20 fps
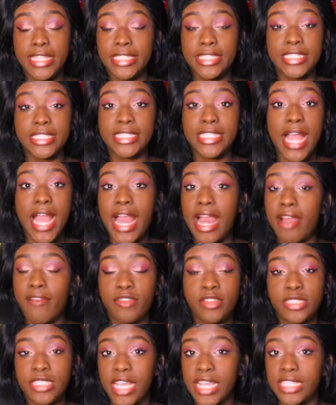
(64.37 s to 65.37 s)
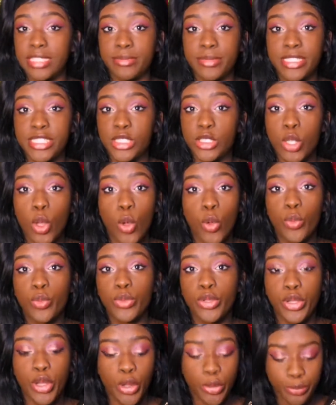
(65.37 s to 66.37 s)
this is not advertisement, so
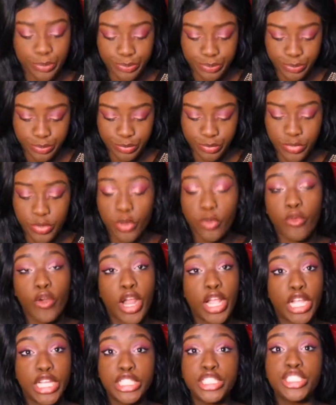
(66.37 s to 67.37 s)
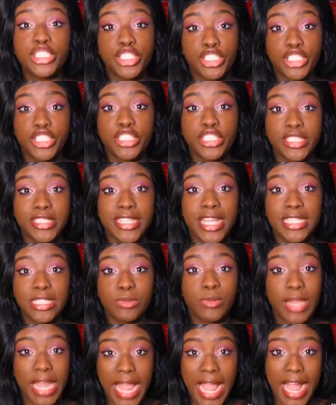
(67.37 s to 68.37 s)
you know, Runch,
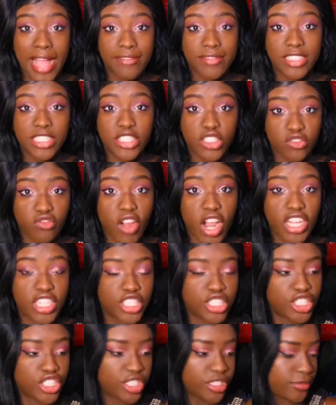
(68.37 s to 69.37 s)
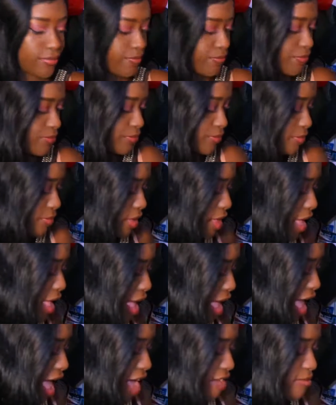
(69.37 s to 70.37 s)
that's what I have. This is Runch.
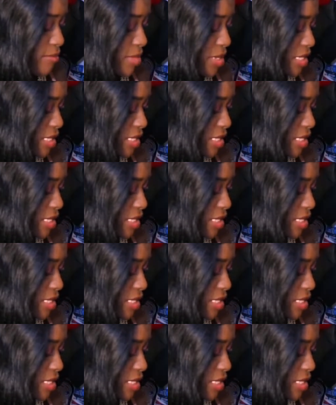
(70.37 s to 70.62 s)
I have